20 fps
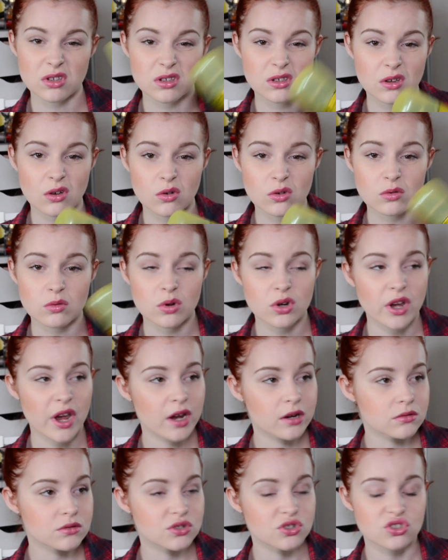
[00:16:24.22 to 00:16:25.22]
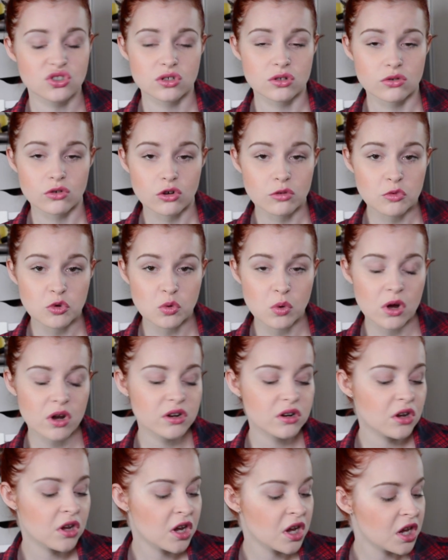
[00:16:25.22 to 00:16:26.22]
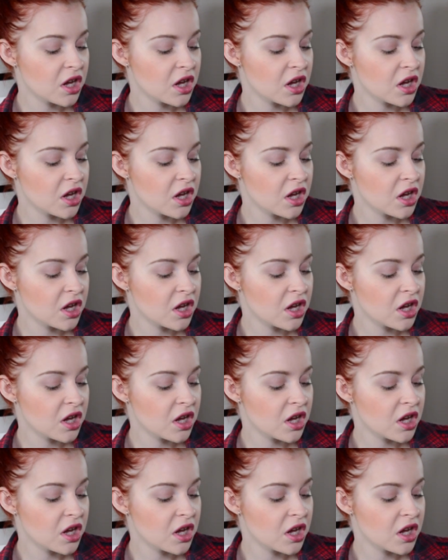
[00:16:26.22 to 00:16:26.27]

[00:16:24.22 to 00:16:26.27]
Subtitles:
The other one I had was just the normal one.